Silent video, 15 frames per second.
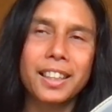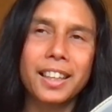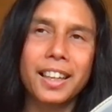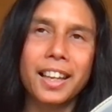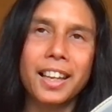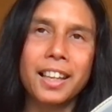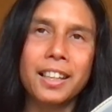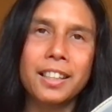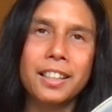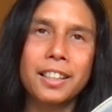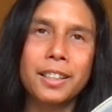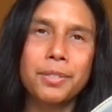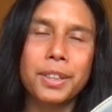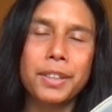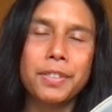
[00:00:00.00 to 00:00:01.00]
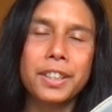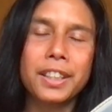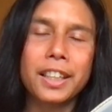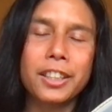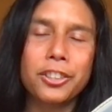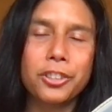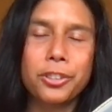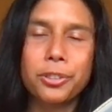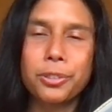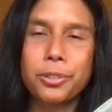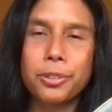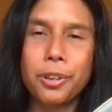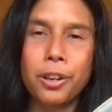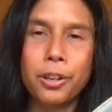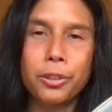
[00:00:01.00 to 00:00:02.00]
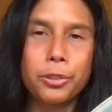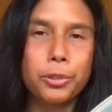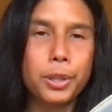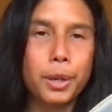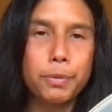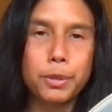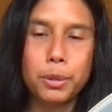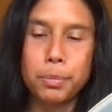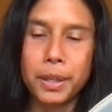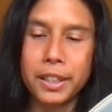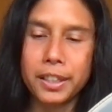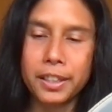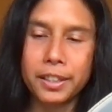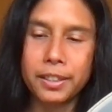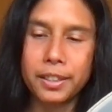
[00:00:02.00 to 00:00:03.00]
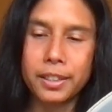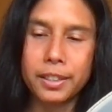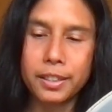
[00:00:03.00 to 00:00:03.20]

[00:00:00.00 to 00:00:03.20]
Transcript: and giving thanks to all who helped to make it